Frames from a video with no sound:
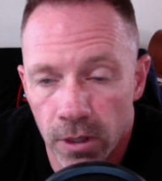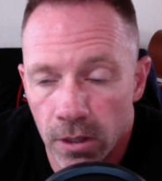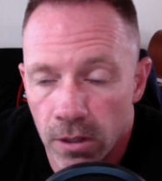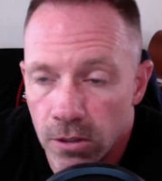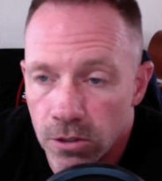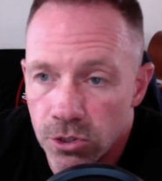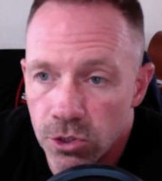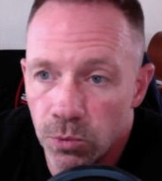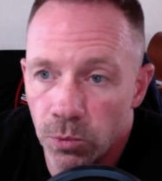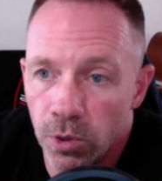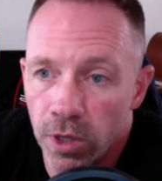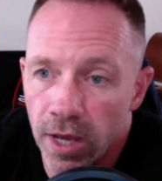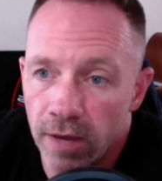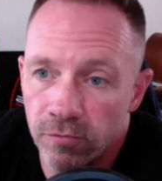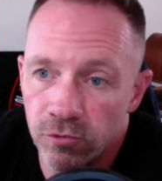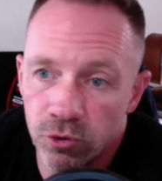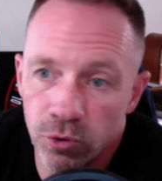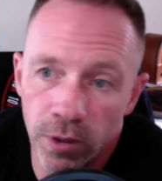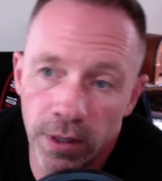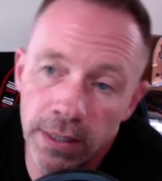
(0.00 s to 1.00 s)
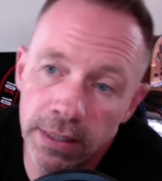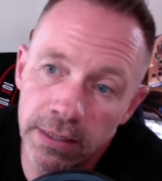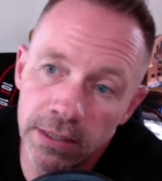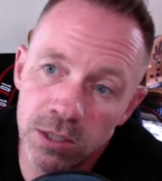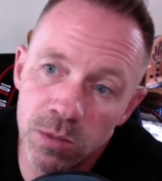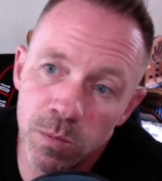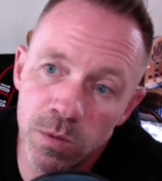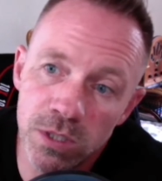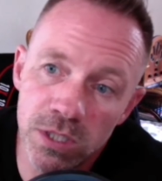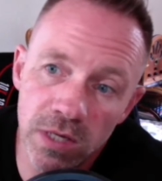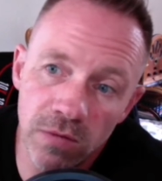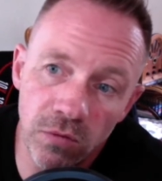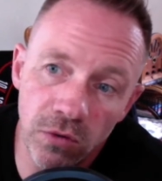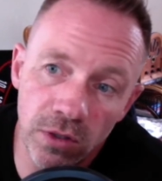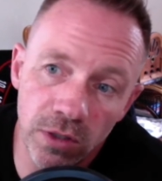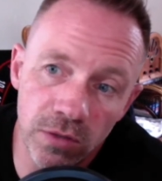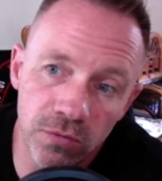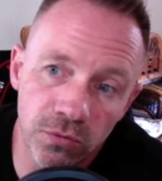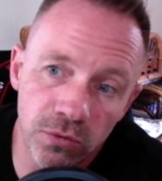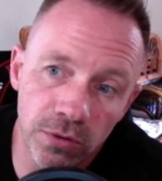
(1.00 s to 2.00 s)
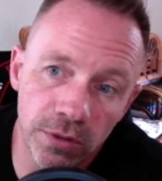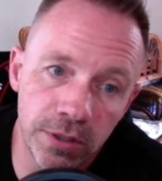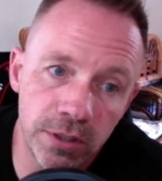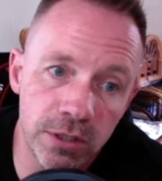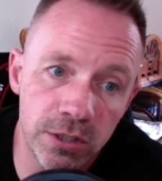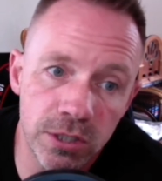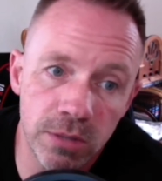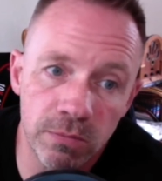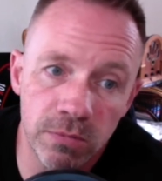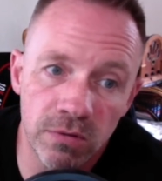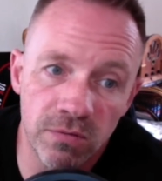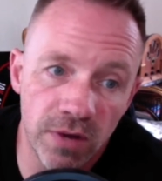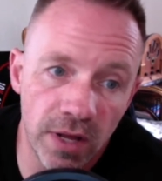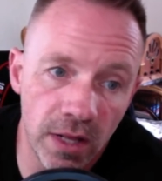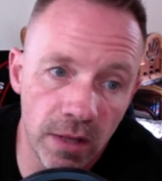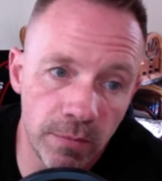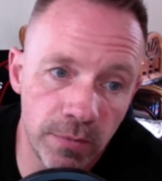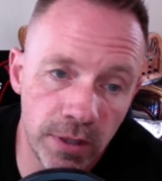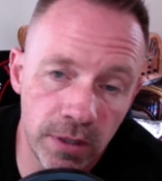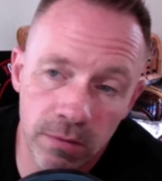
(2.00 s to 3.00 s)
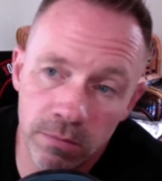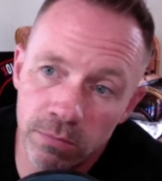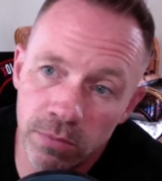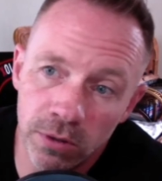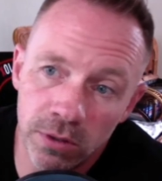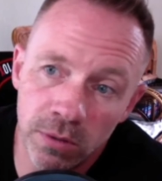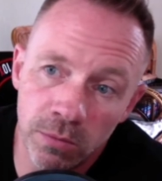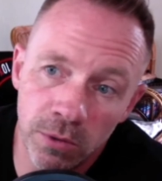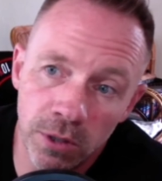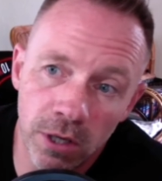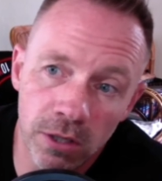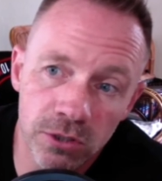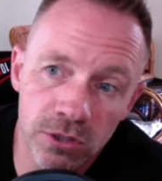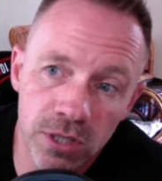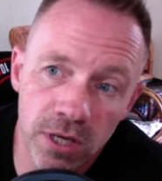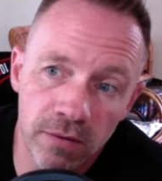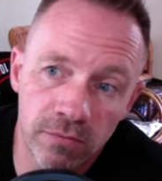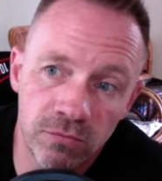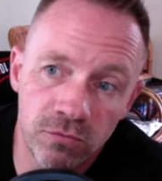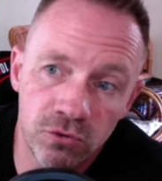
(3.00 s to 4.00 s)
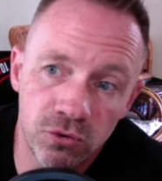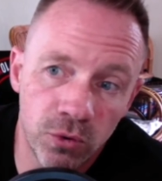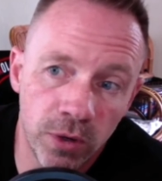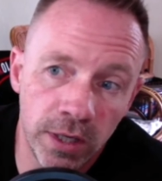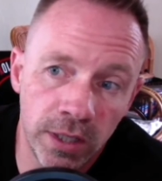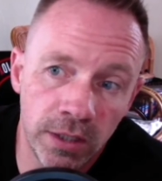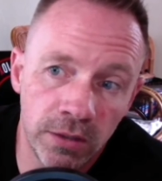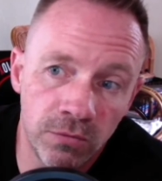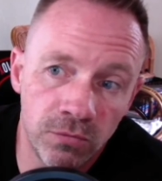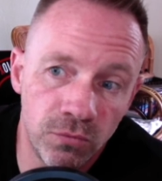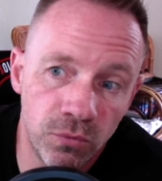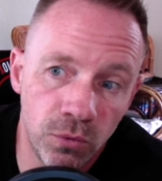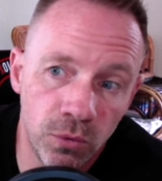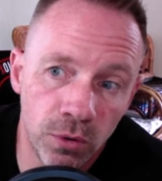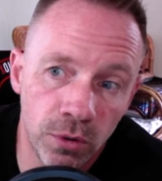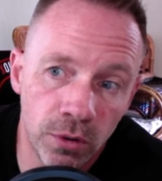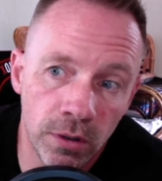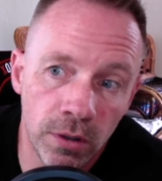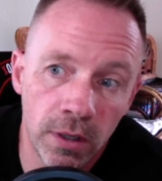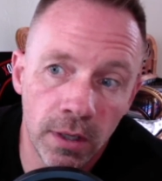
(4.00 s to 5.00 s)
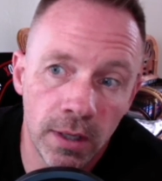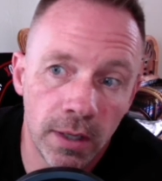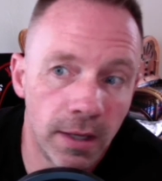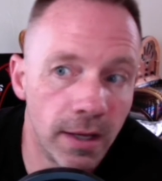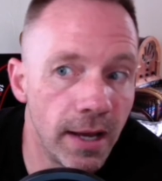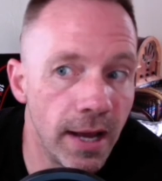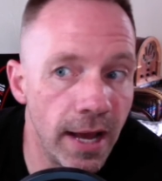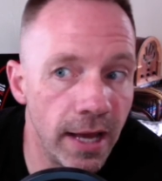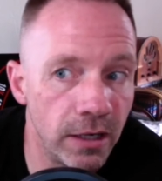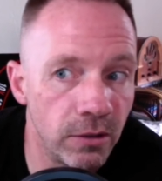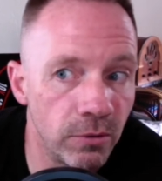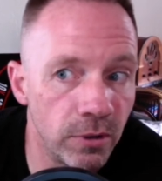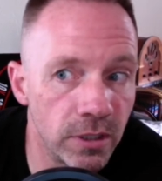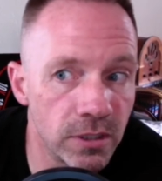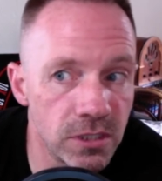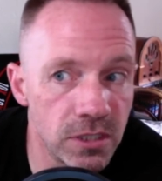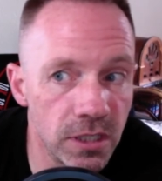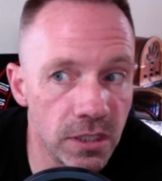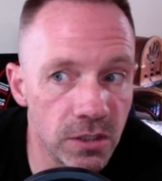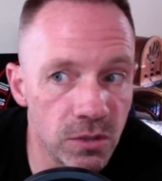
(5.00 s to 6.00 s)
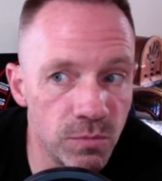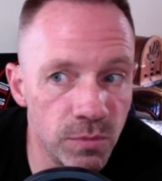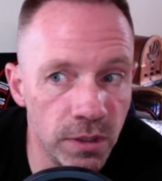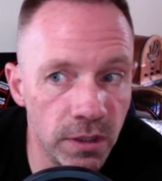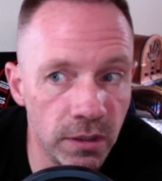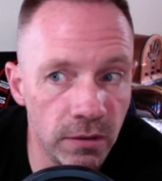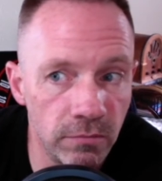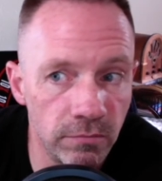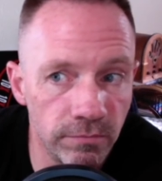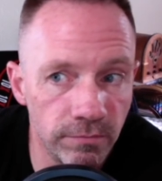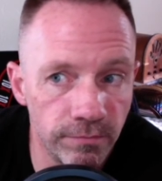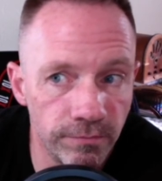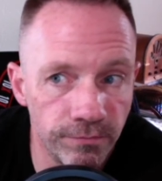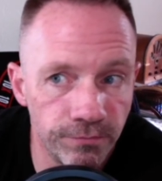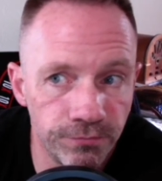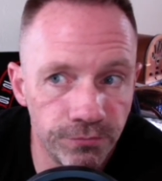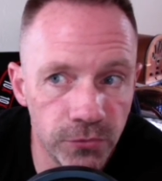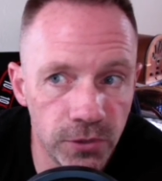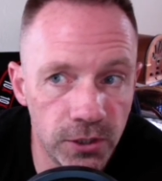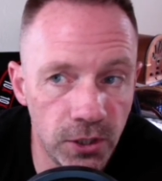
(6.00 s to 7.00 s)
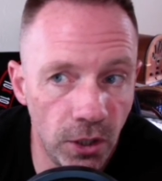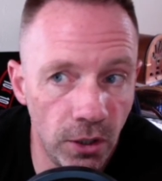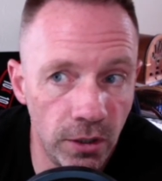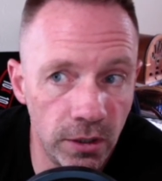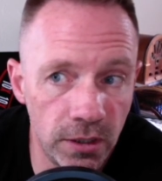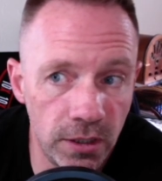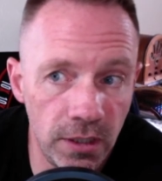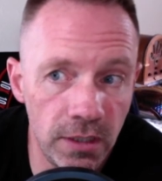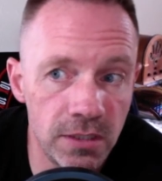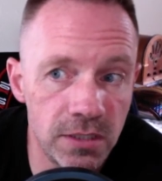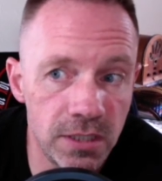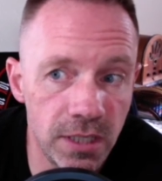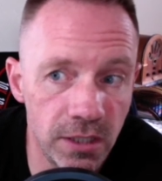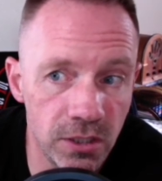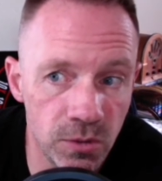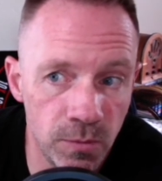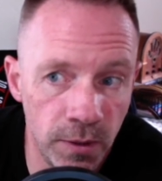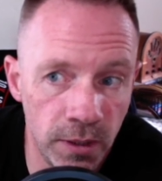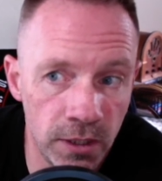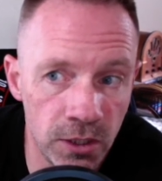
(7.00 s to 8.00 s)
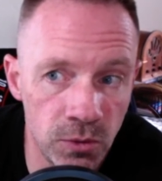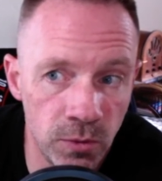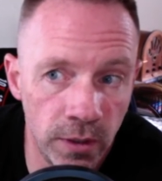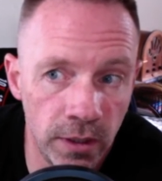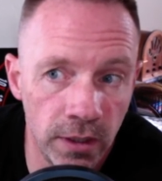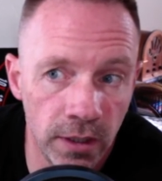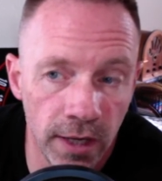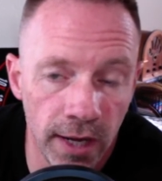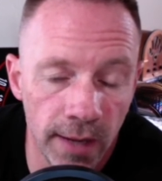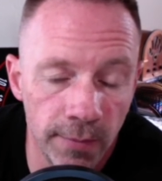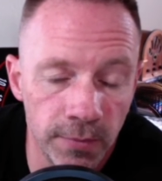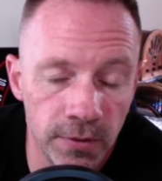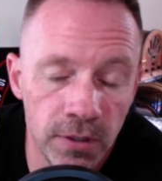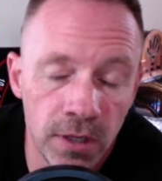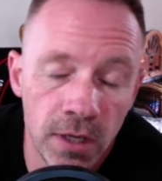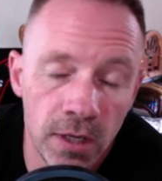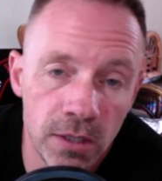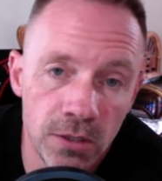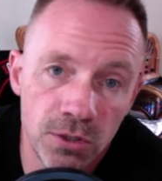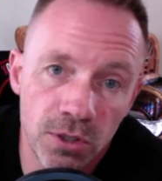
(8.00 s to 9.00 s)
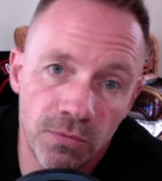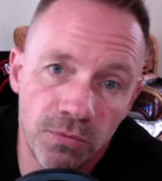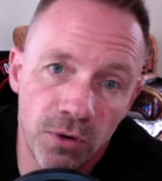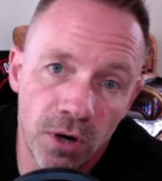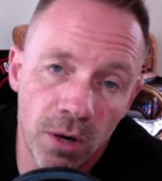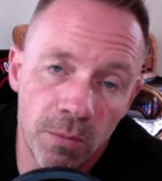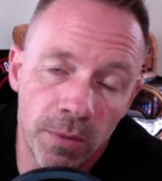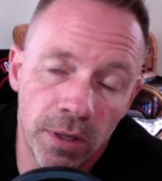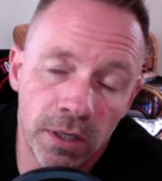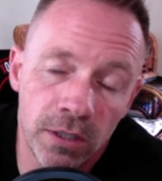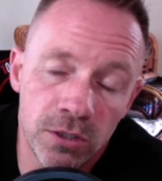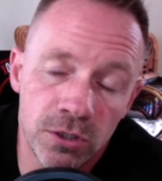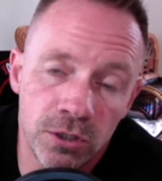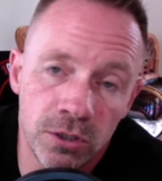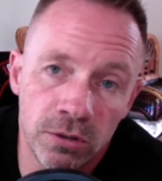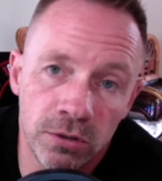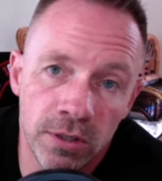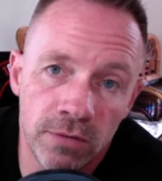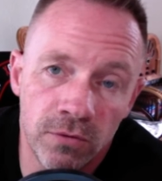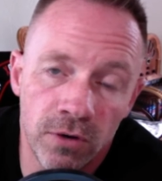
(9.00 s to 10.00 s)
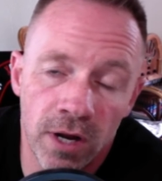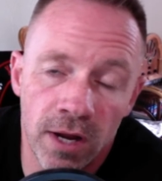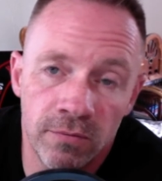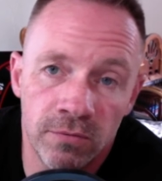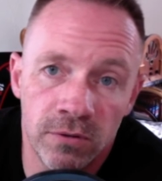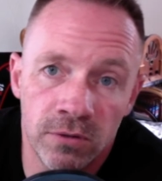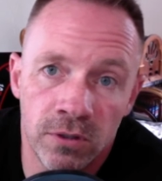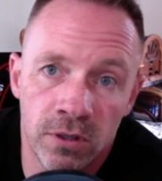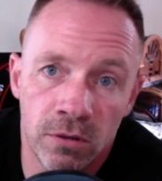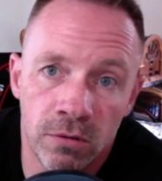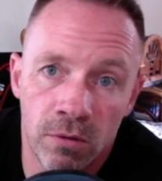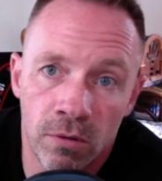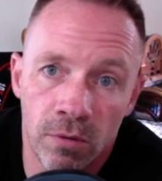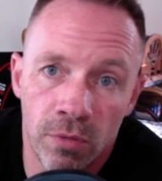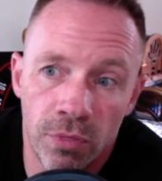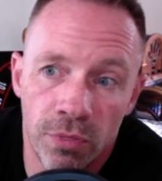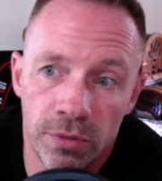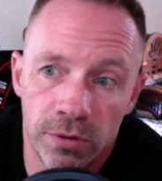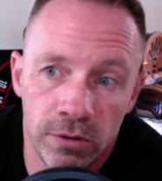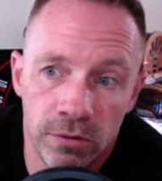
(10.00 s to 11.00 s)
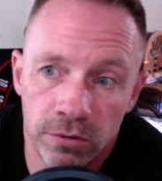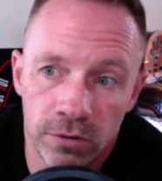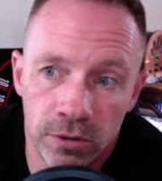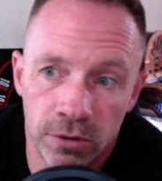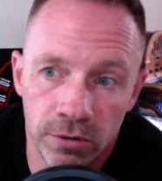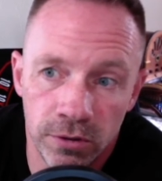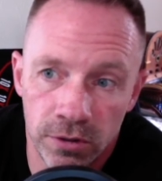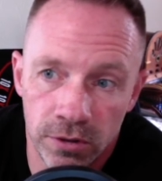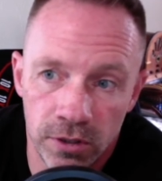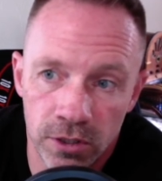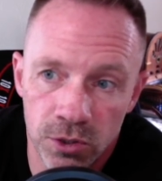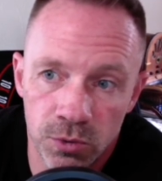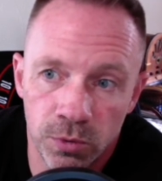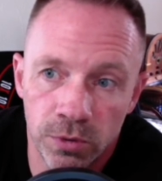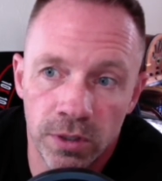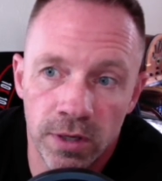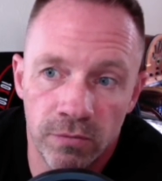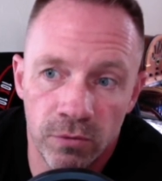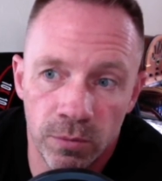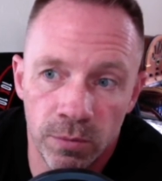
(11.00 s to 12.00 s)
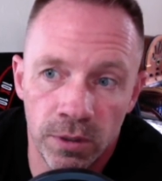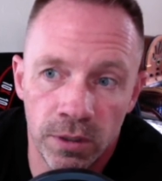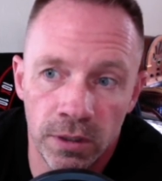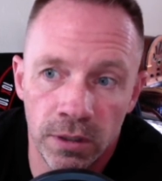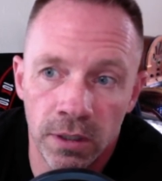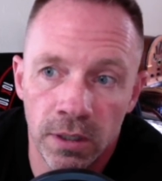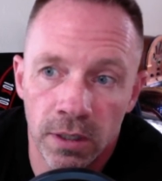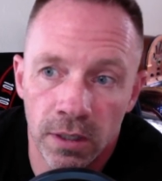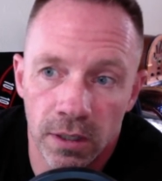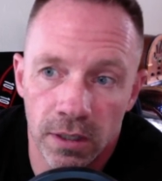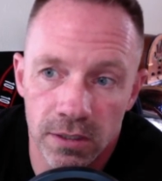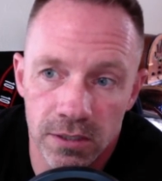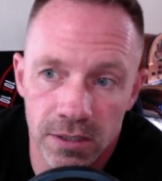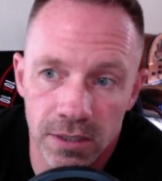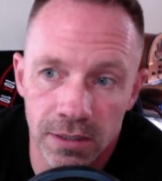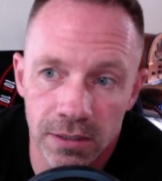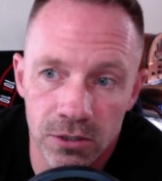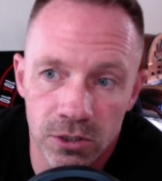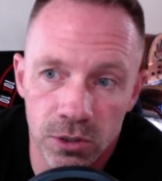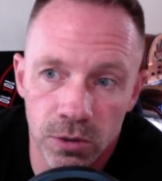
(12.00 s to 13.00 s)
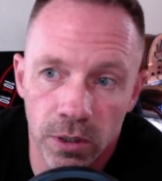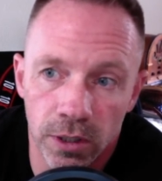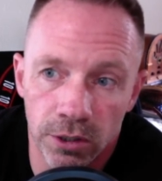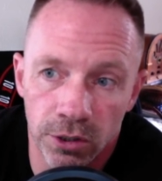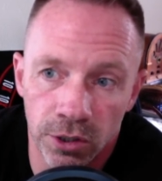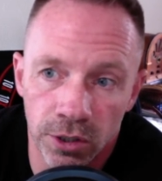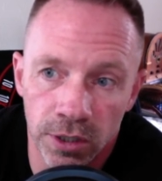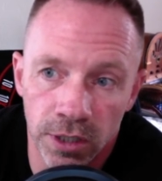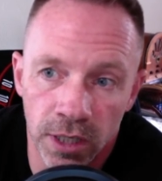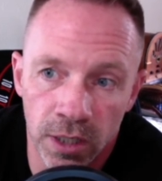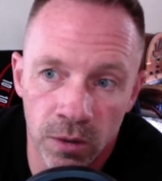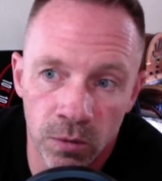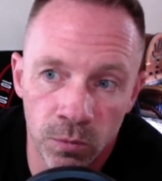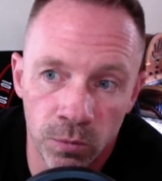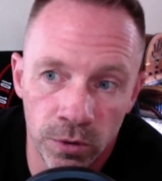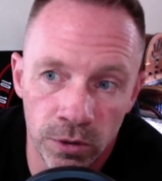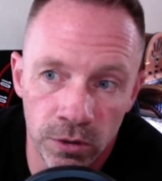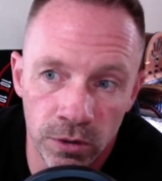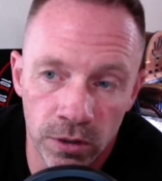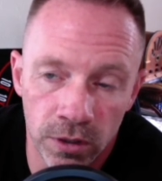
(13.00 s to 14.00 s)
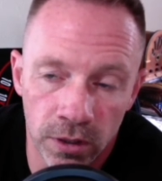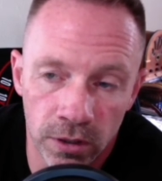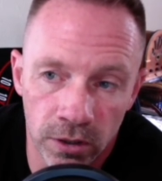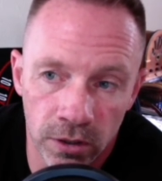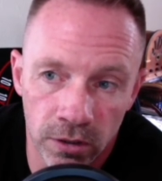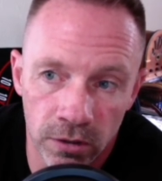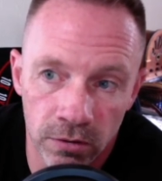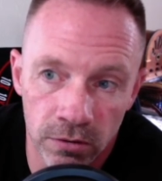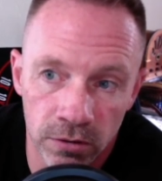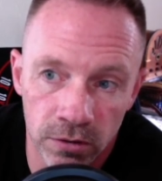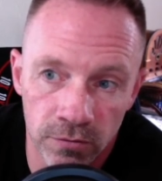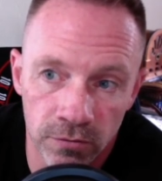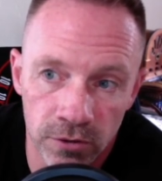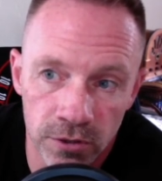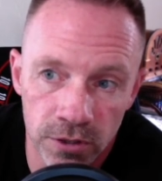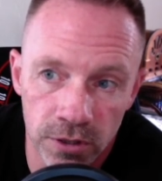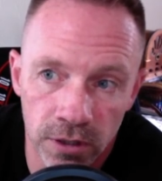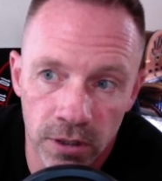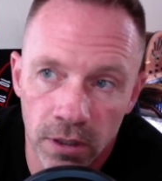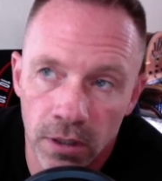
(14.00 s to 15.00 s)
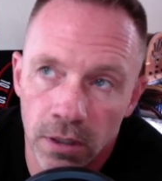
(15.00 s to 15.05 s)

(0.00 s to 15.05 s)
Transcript: So we'll have training specifically for leadership development, but then we also have training for how to run a sales meeting, turnkey sales meetings waiting to happen. So if you are a manager, you'll never have to. You'll, you'll this will never be a sentence you utter again when you get on Cardone University.